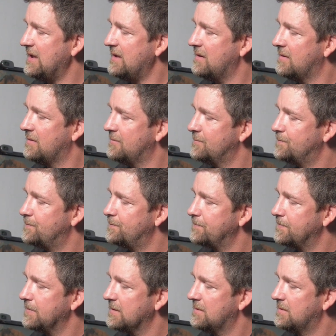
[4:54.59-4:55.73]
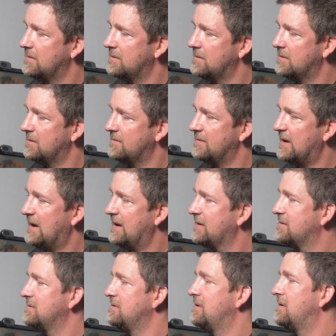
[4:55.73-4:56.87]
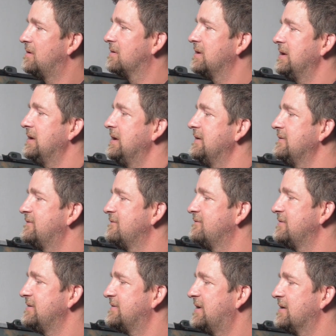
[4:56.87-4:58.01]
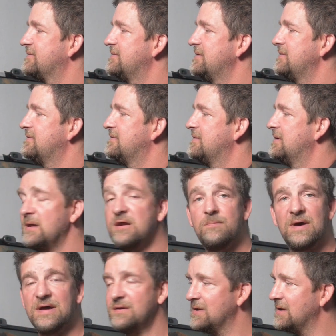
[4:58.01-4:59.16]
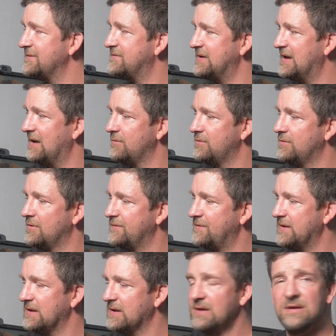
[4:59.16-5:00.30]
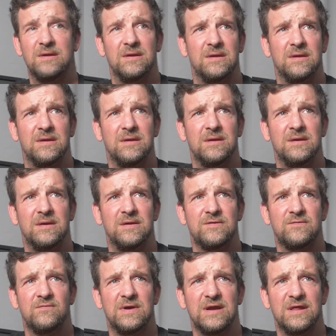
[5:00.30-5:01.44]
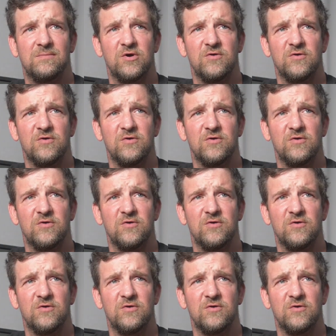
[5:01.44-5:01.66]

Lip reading: here that I can lock each of these axes independently, so now nothing is really